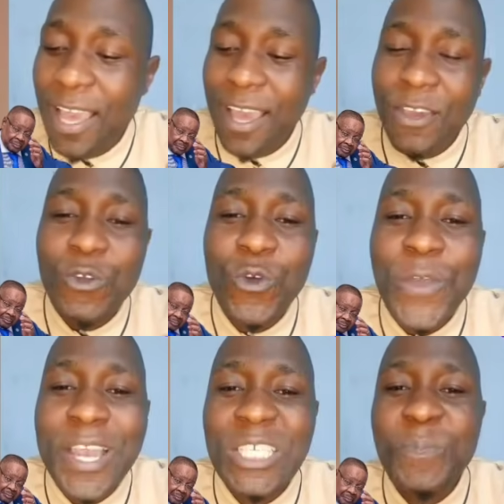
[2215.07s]
You
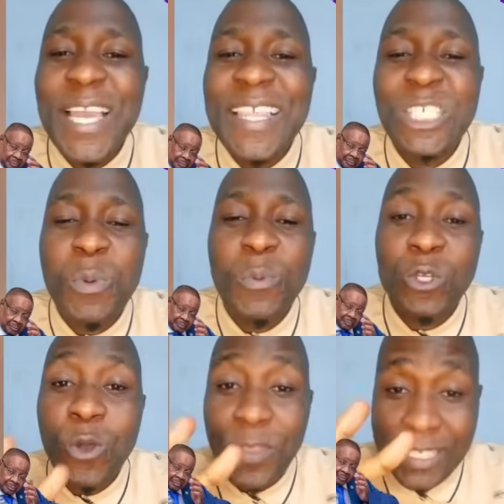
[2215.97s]
expect these people to
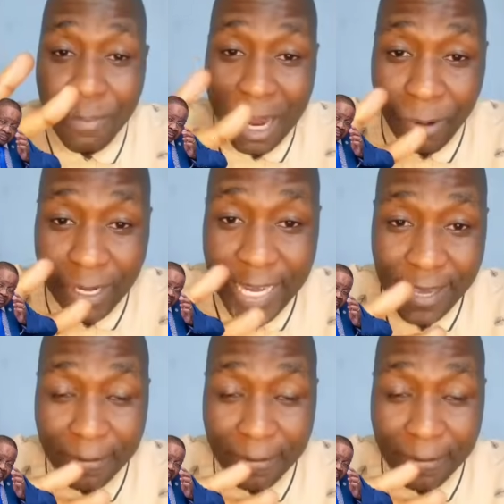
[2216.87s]
talk the same language, eh?